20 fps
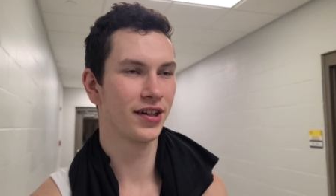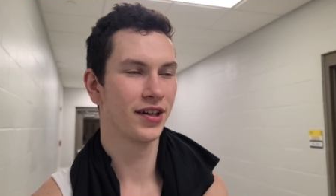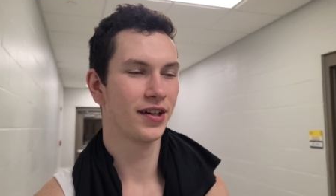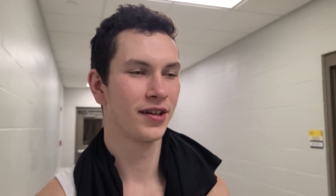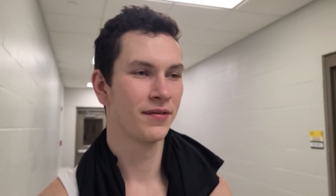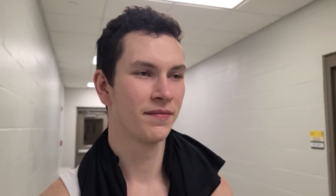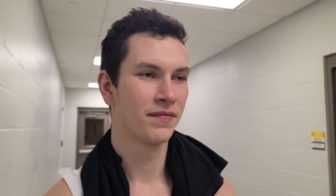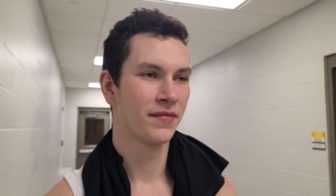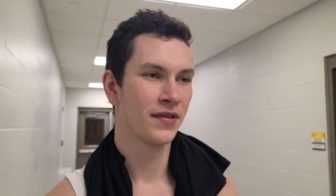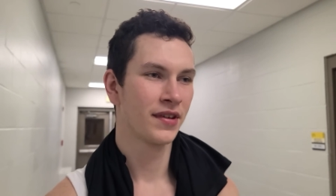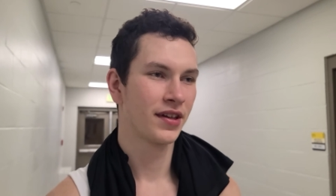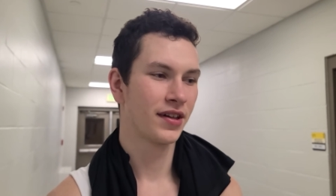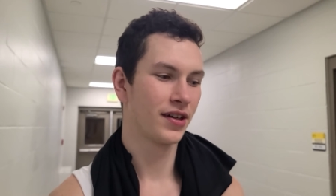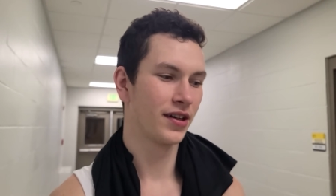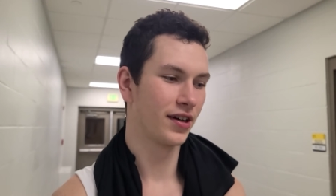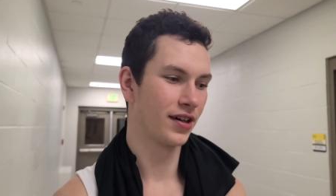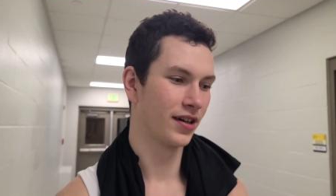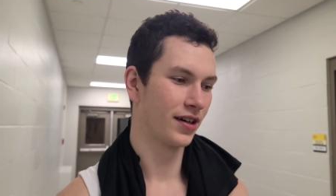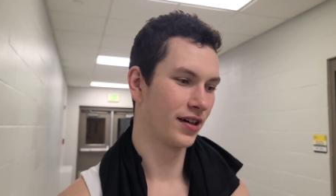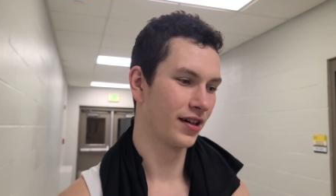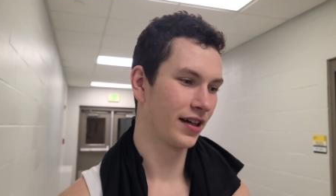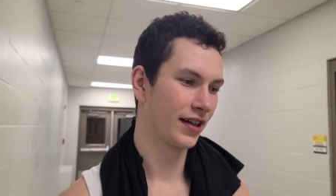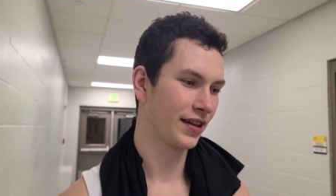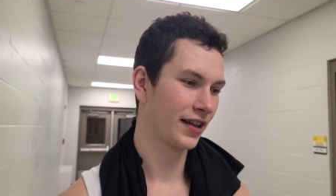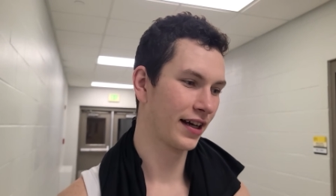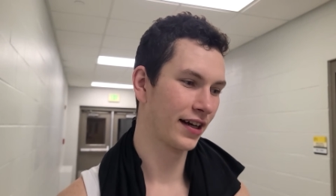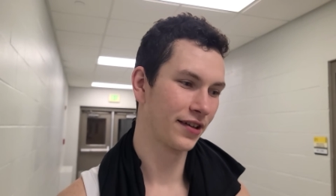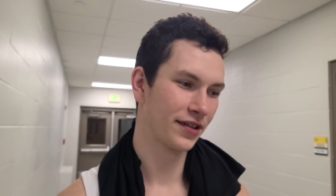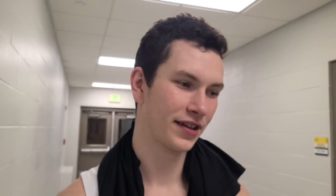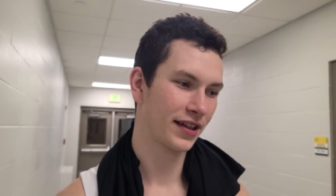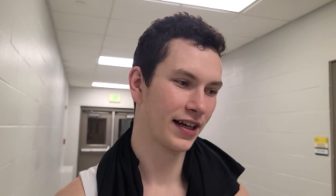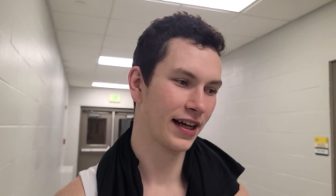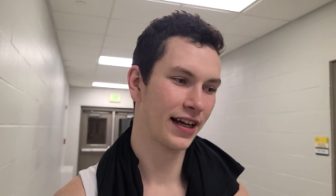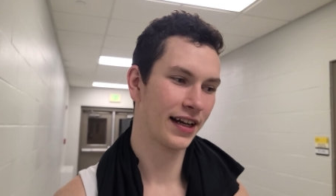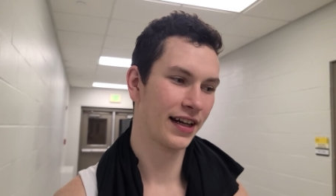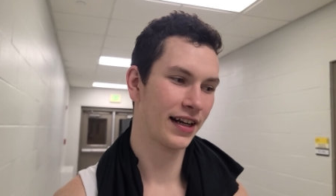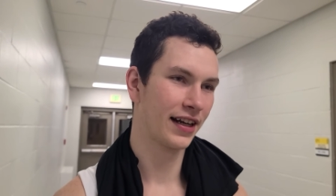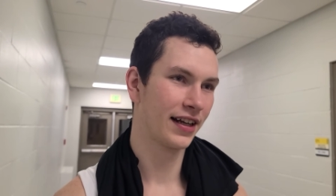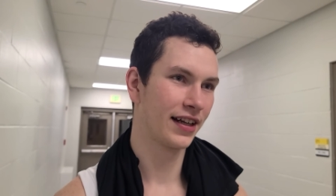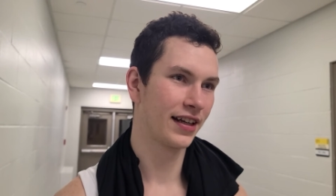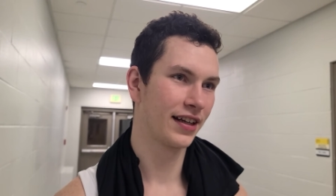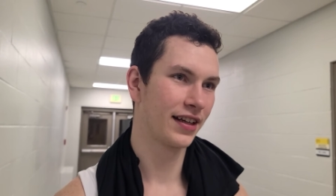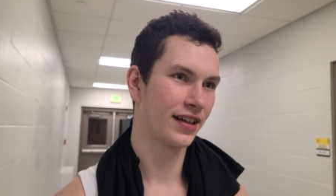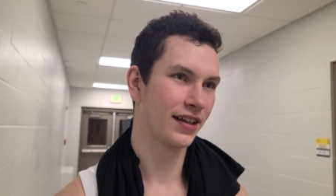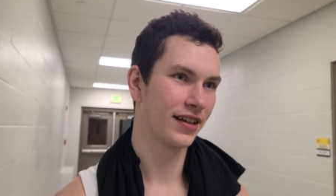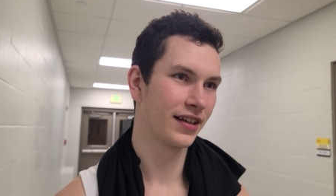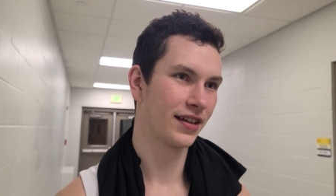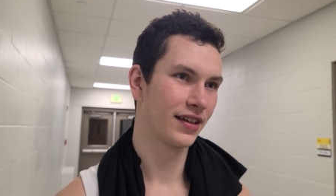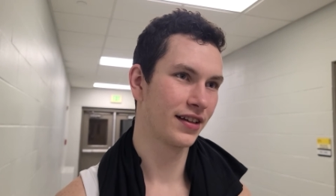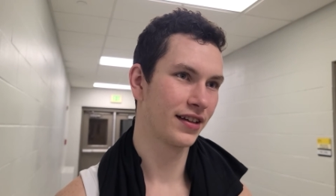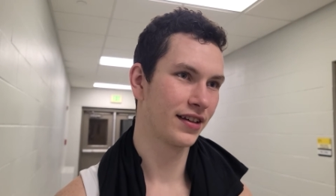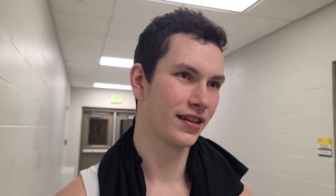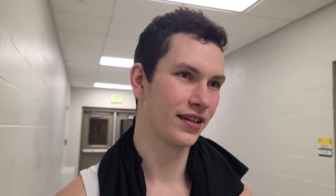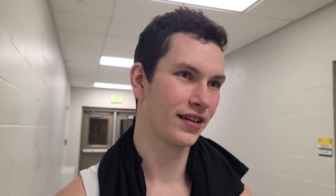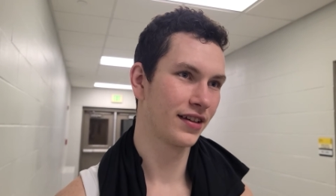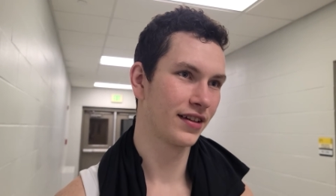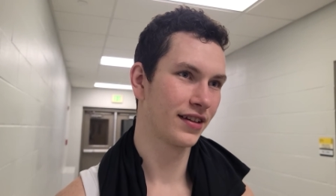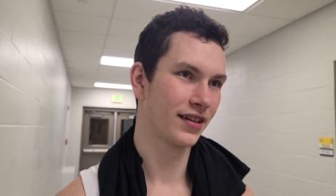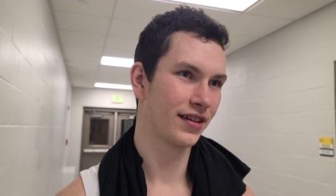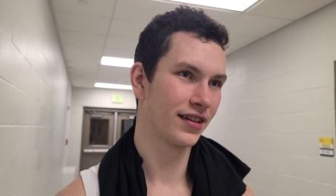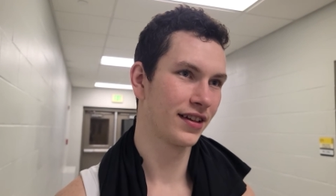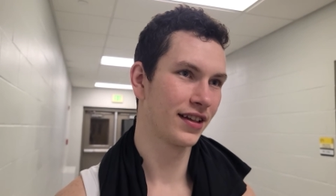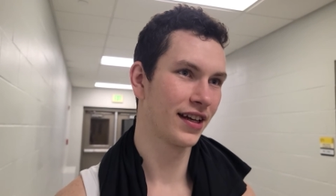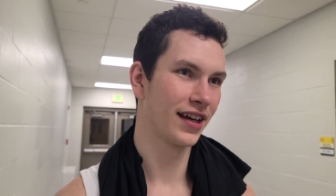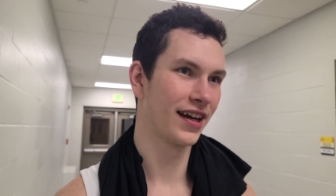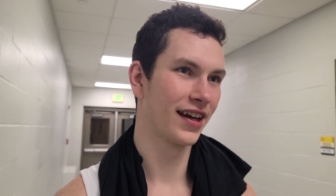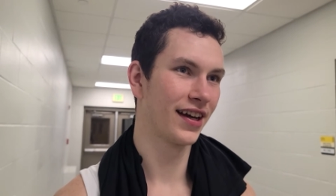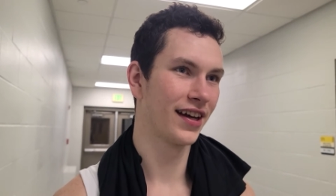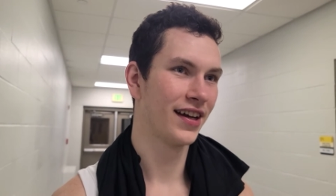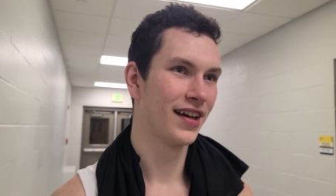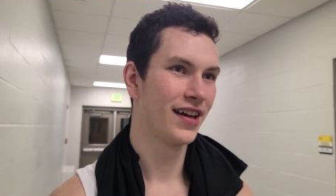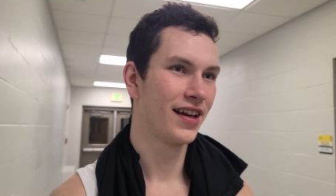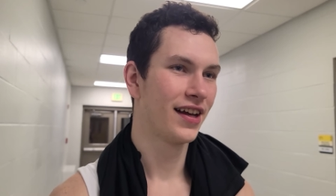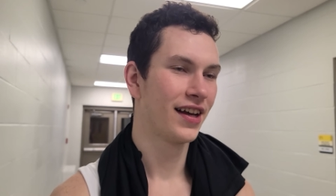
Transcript: Mm-hmm. Uh, I, I, three of eleven, I, I got you down for. Yeah.